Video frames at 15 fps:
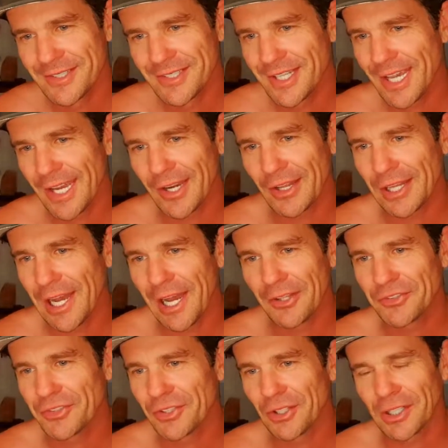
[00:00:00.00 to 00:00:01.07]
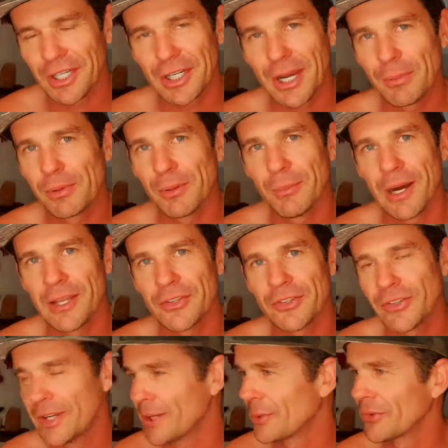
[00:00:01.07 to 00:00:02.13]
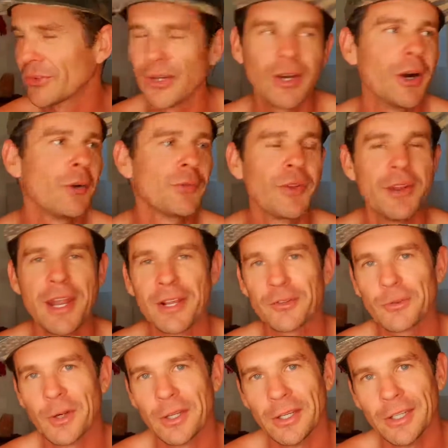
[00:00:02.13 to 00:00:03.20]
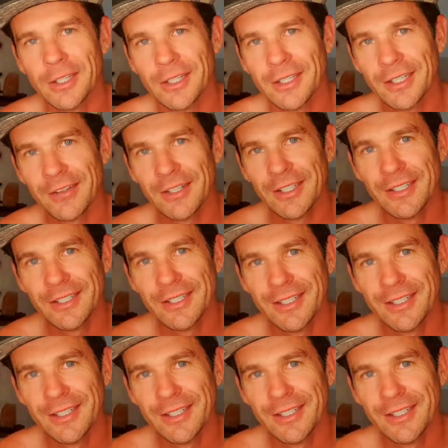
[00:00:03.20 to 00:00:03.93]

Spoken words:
And it lasted like a couple of months. And then he was like, off to the next one. You know what I mean?